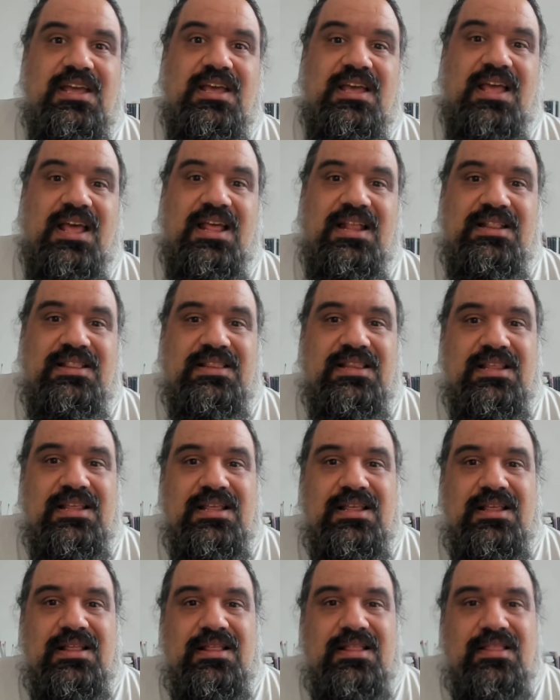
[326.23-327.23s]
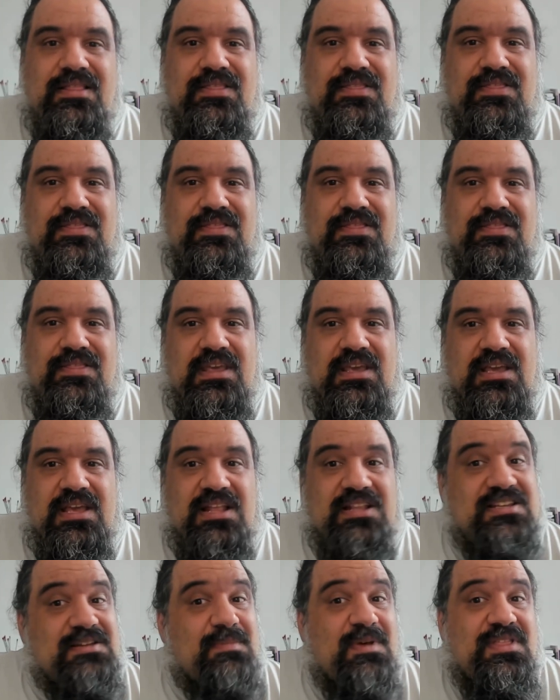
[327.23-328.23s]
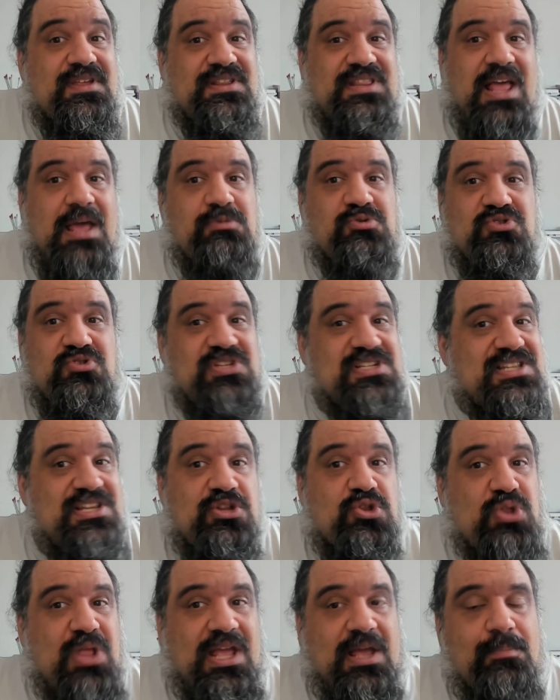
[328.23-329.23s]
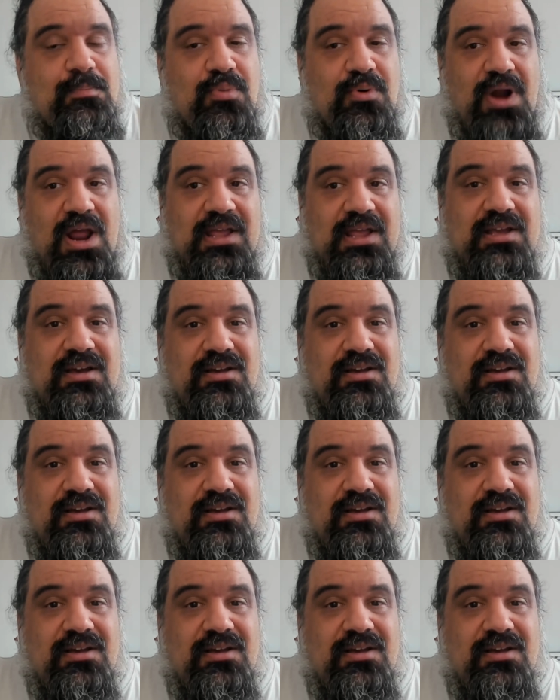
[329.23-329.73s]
and the thing, and some other times we just need to take a break.